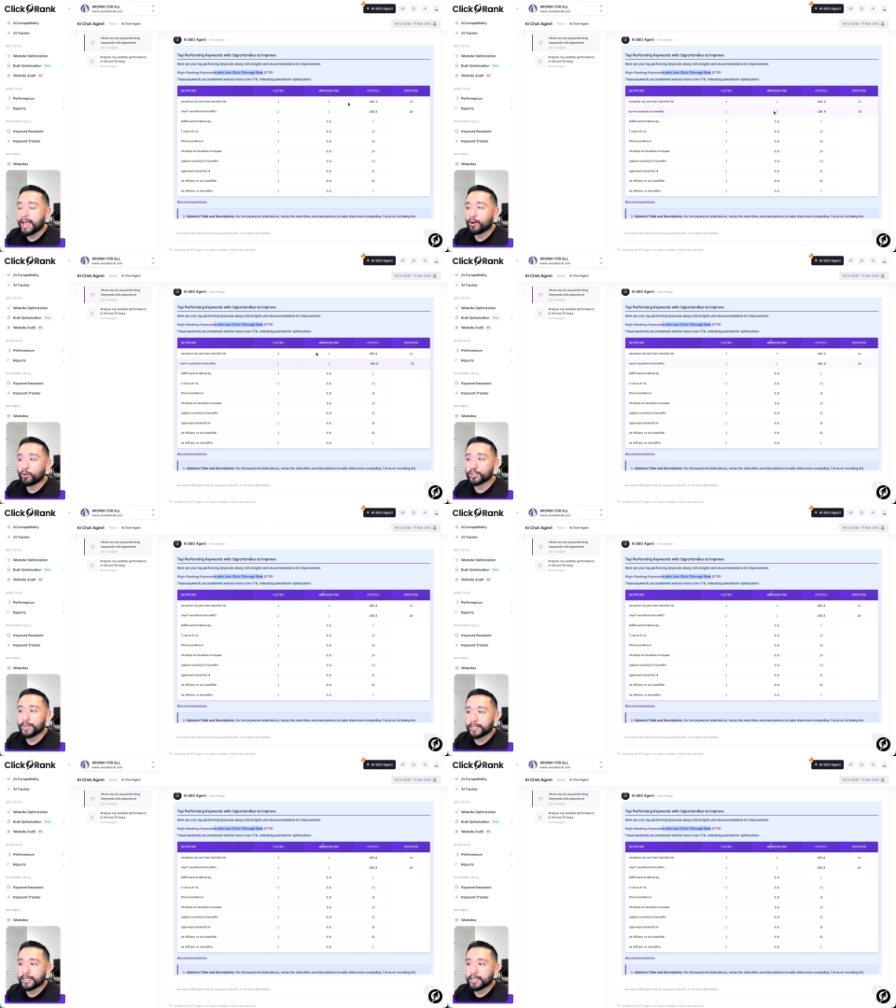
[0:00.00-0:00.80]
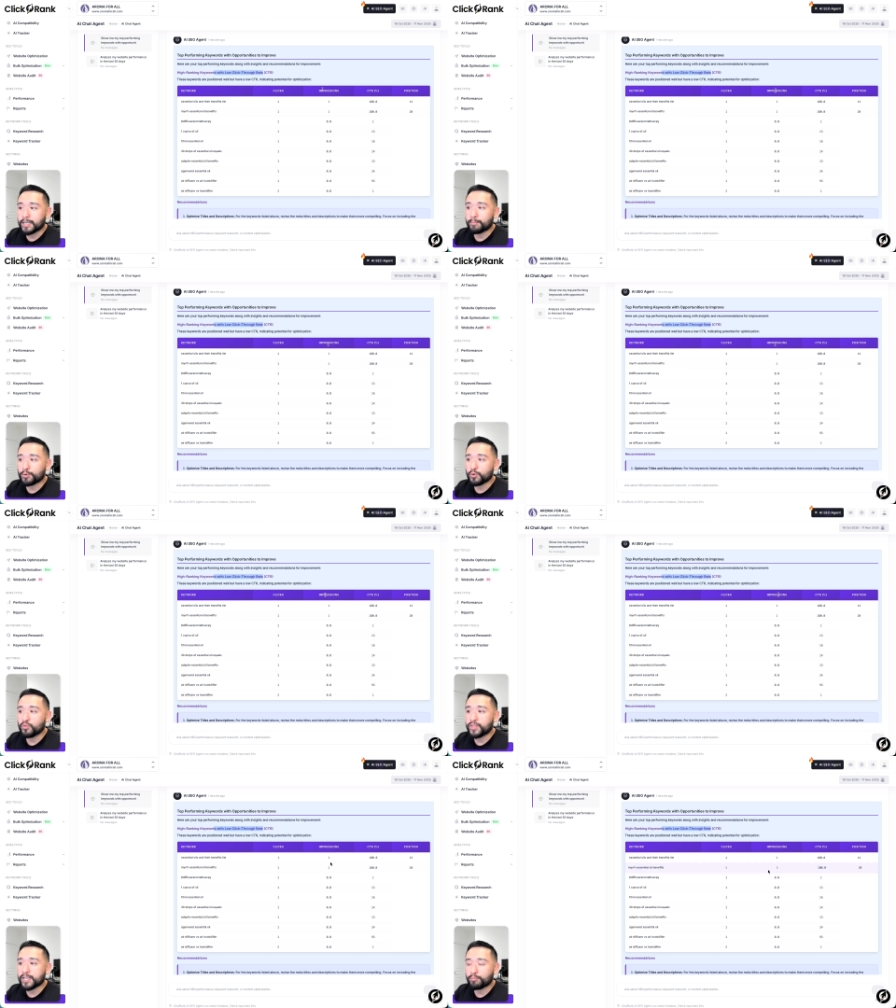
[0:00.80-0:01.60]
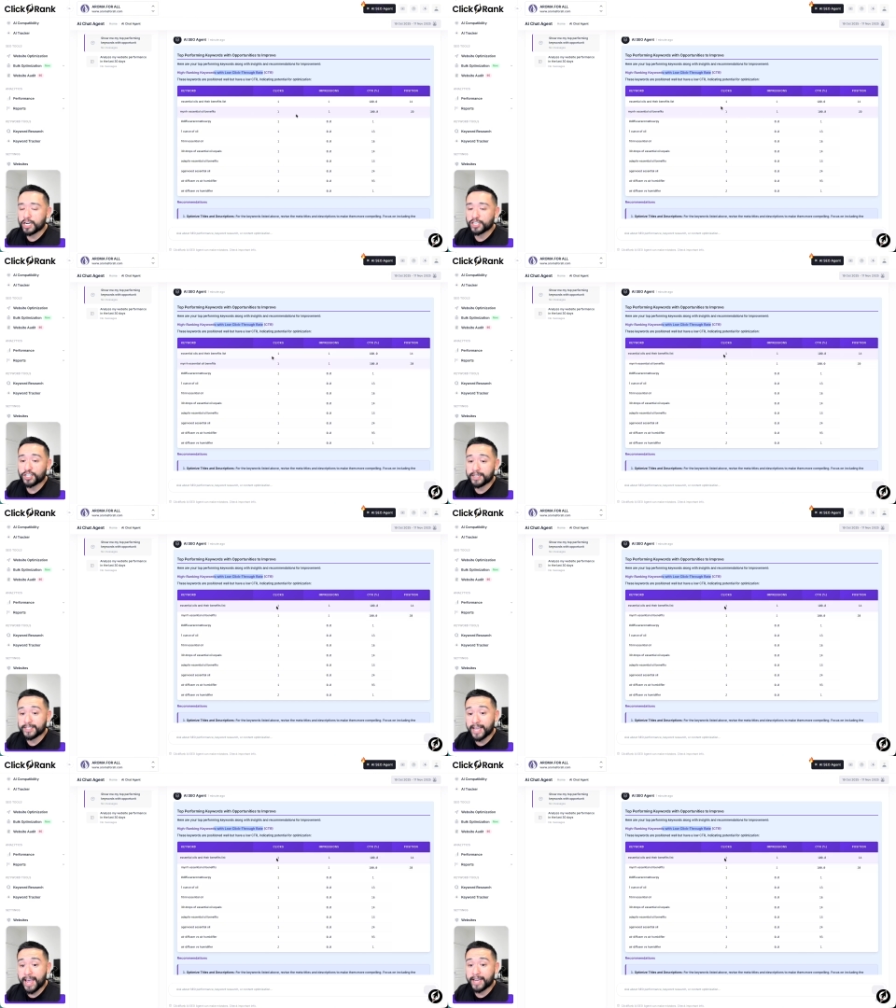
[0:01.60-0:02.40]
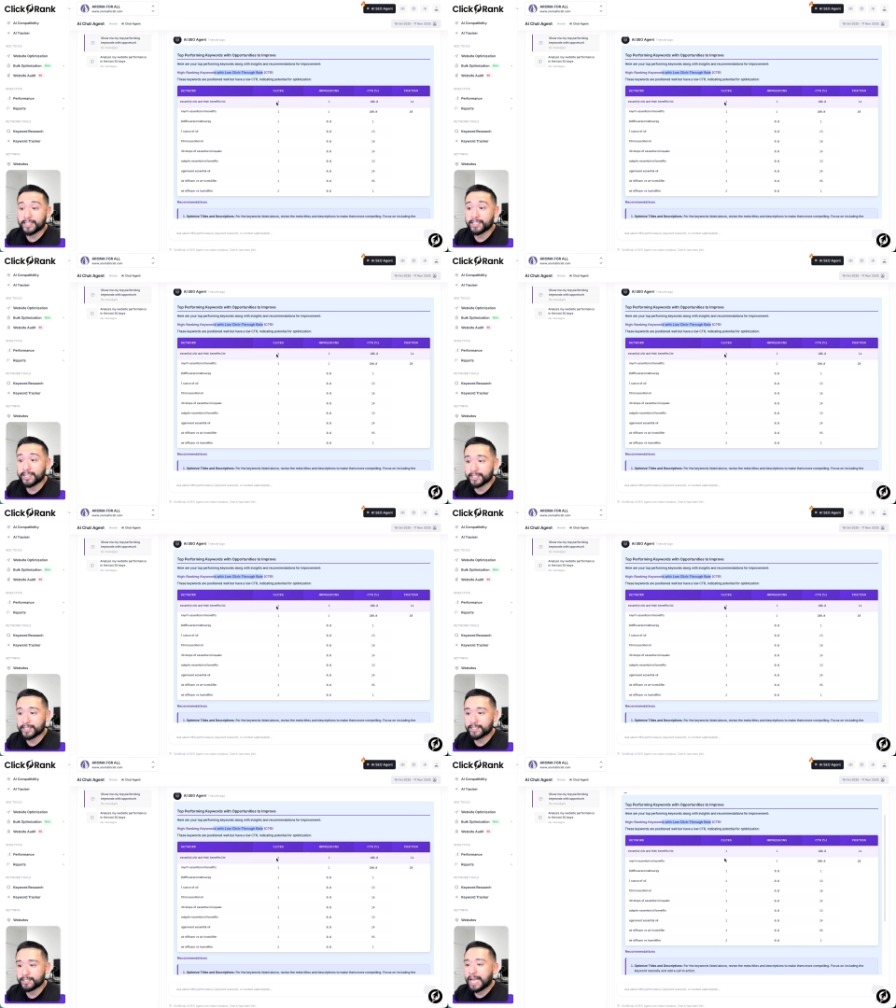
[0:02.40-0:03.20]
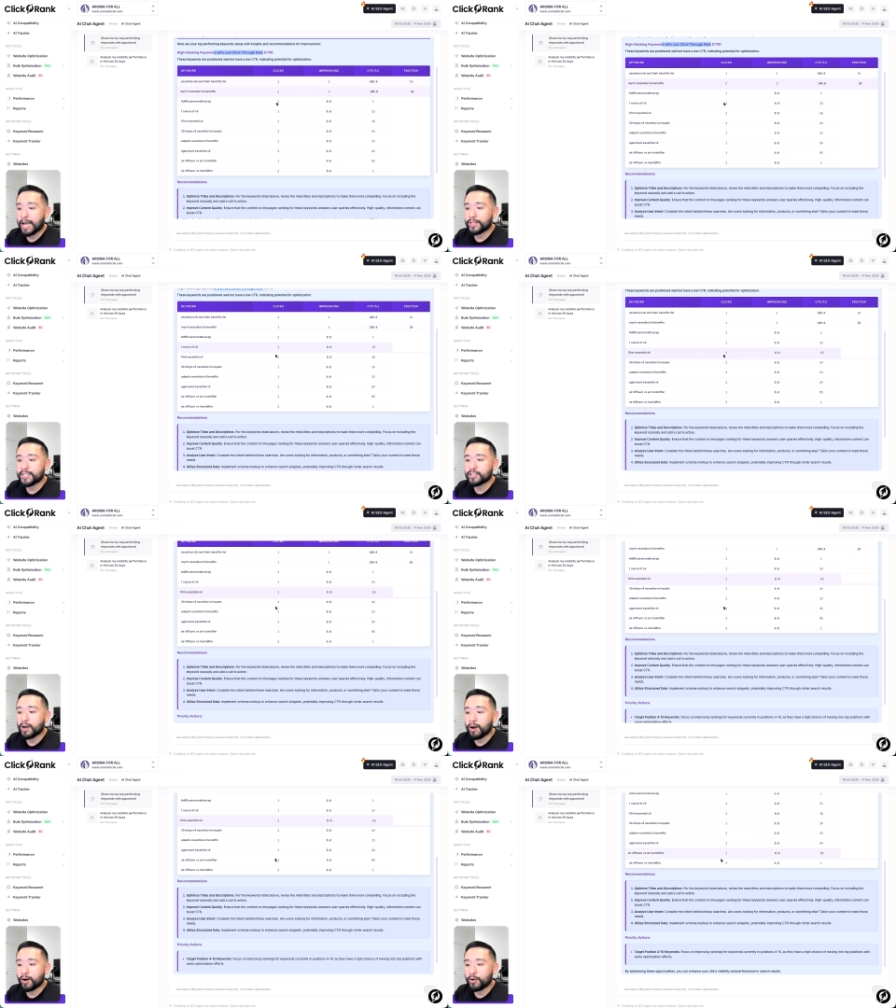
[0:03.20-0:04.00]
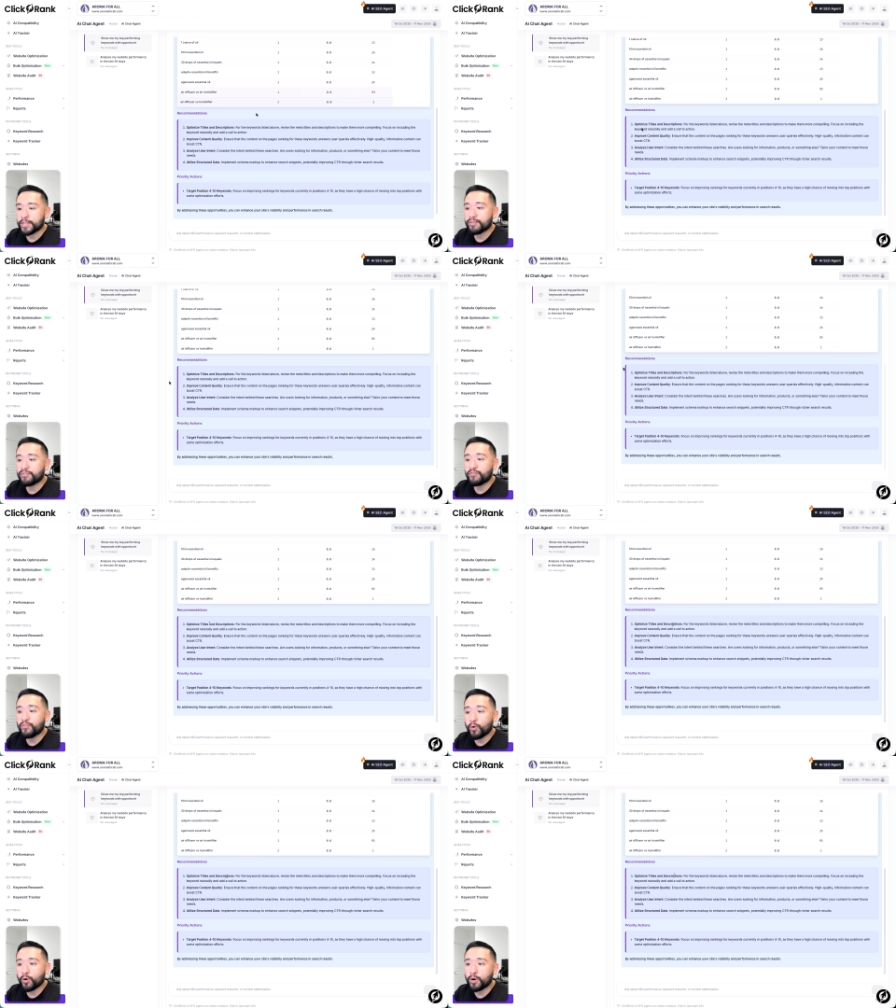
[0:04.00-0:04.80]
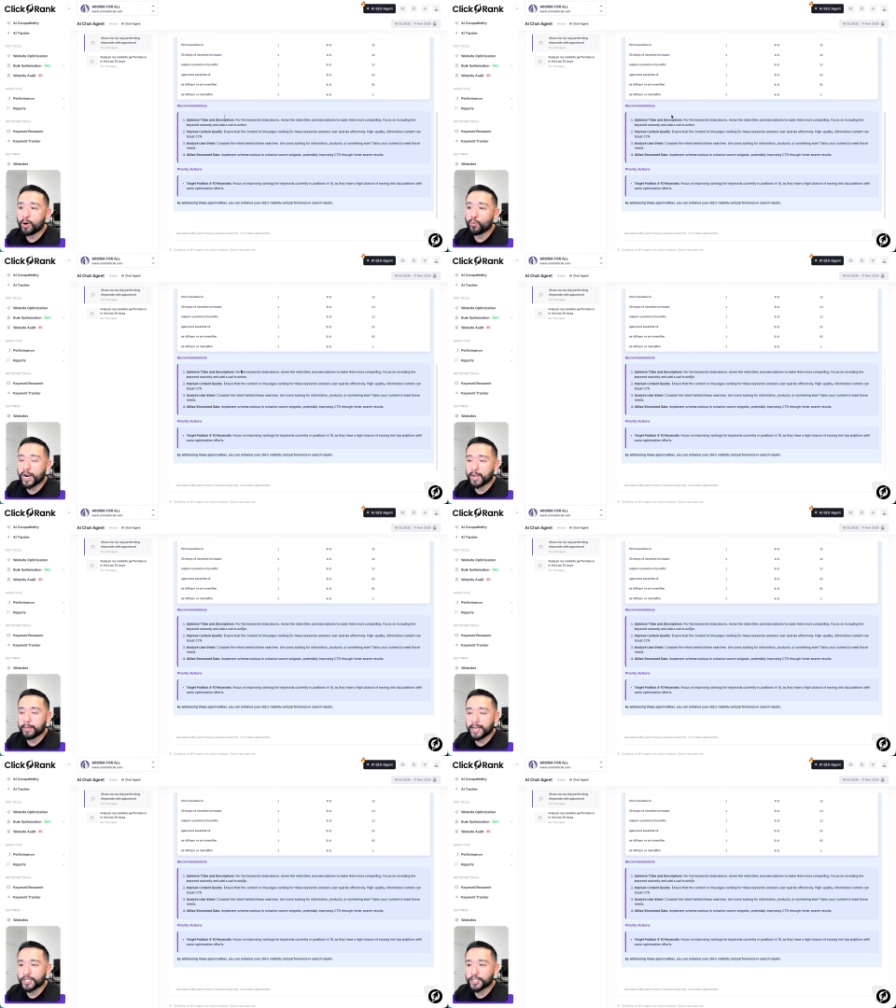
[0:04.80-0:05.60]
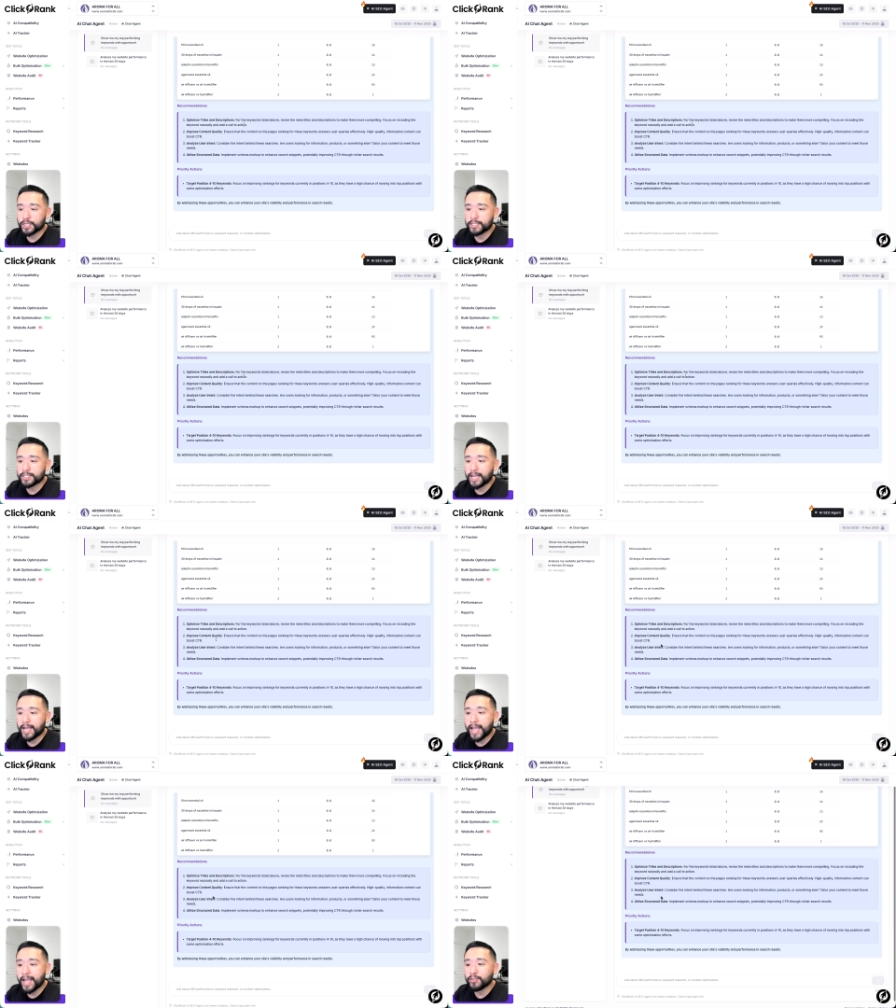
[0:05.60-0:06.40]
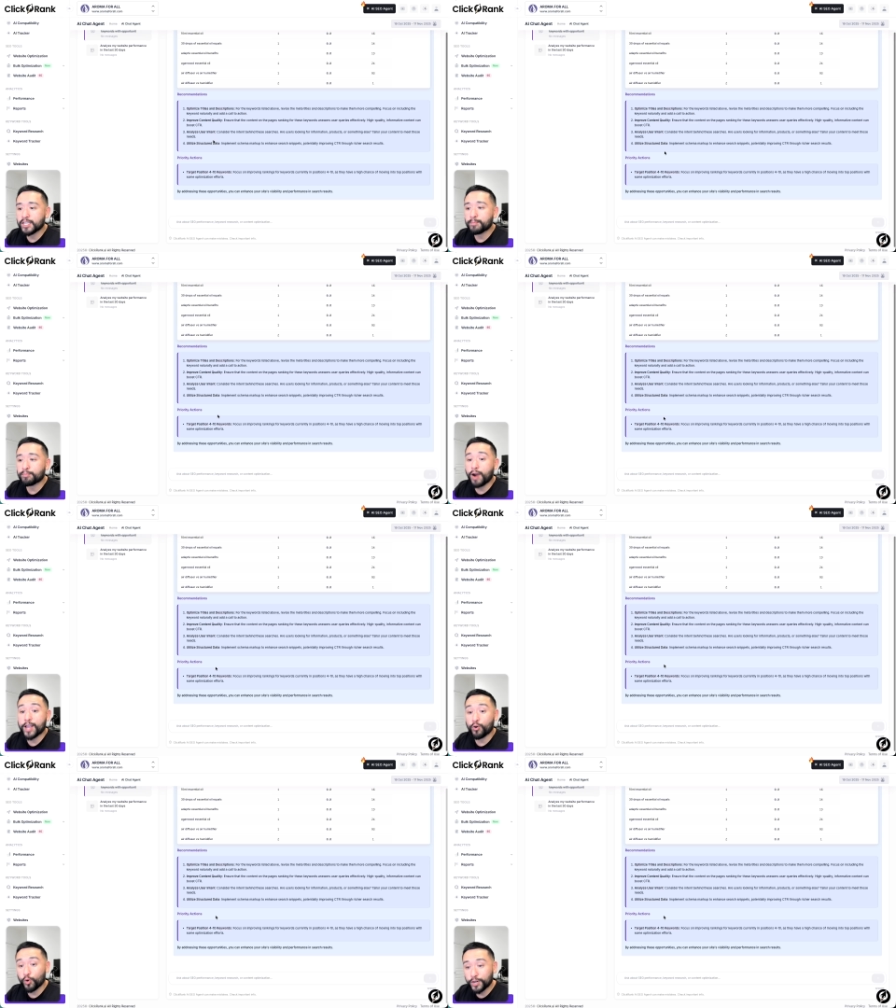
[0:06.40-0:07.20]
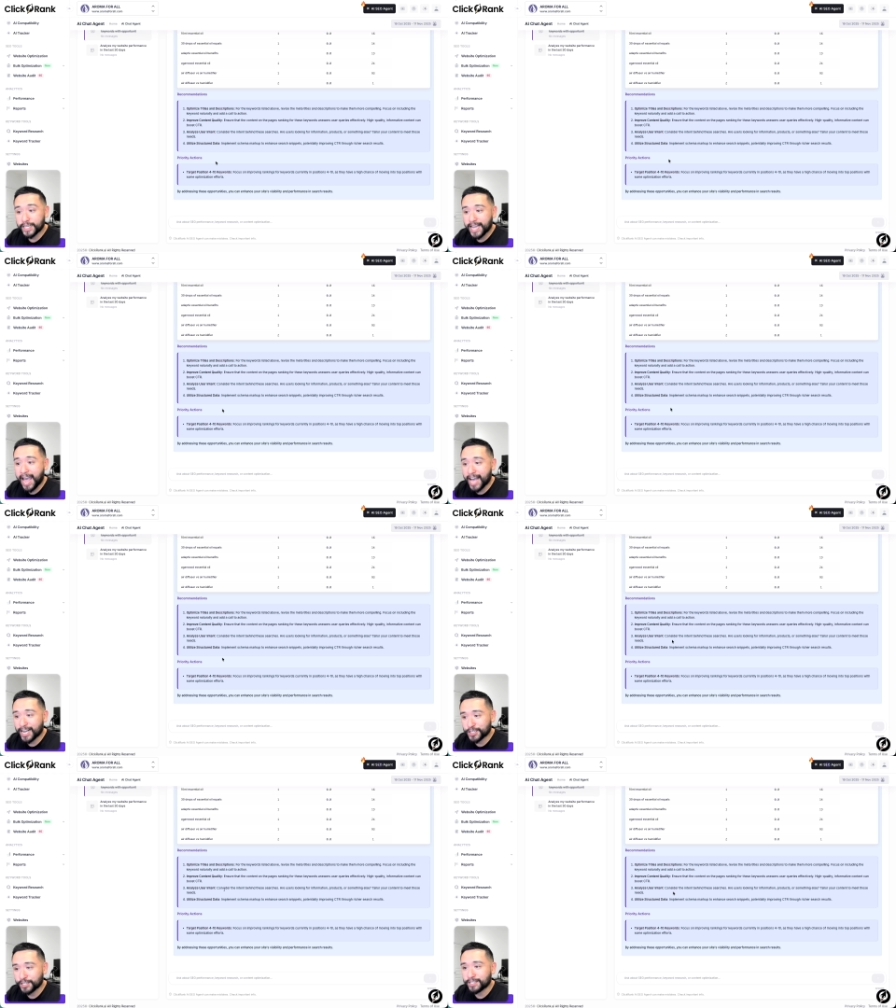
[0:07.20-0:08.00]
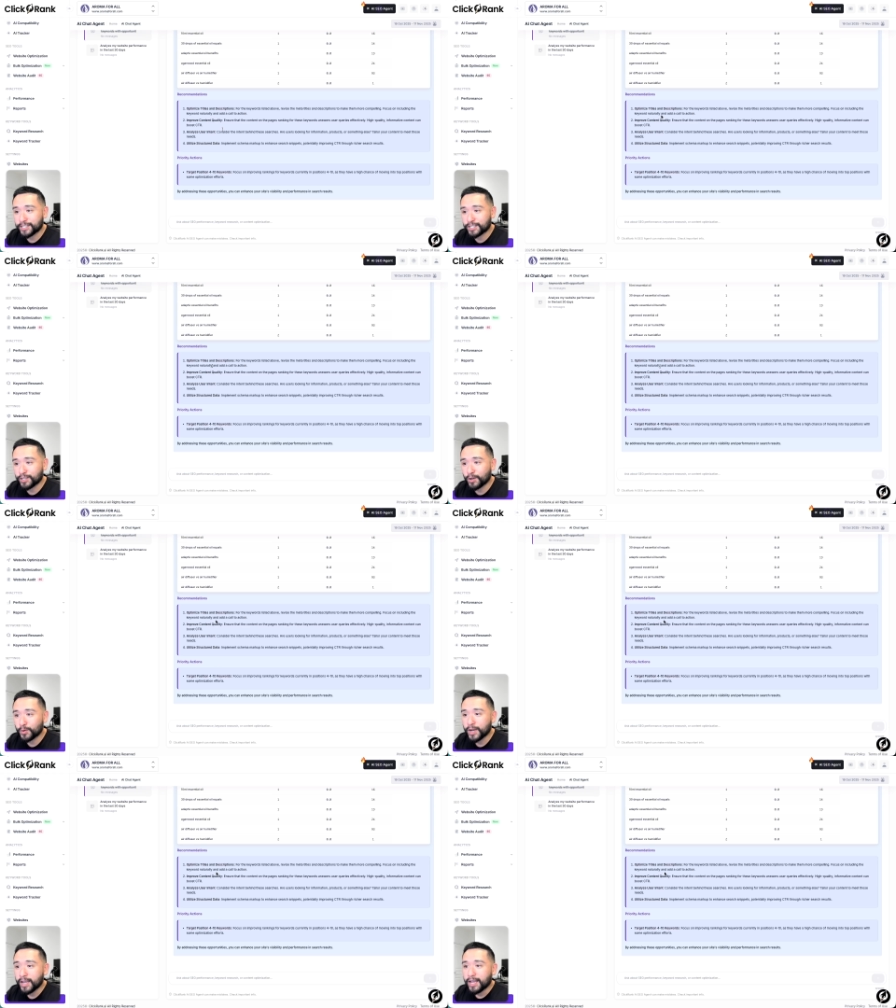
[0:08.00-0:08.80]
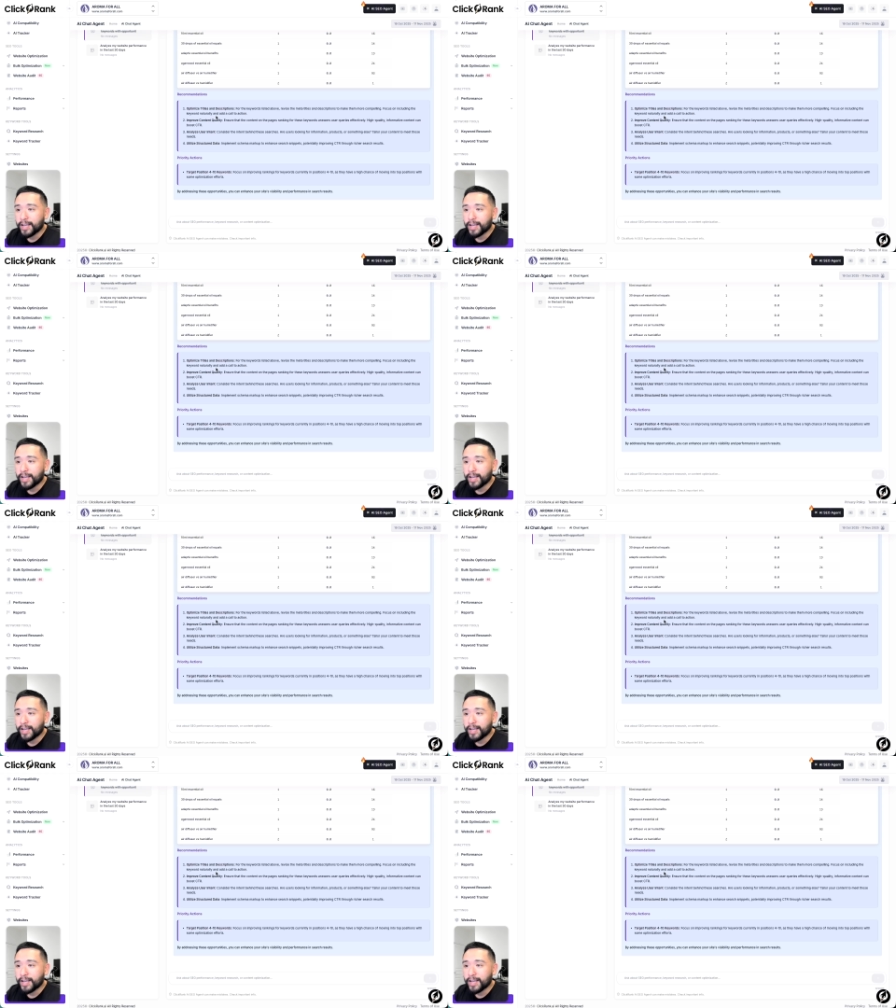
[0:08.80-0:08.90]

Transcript: and ultimately improve the impressions and clicks. Now, these are the four recommendations and the priority actions. So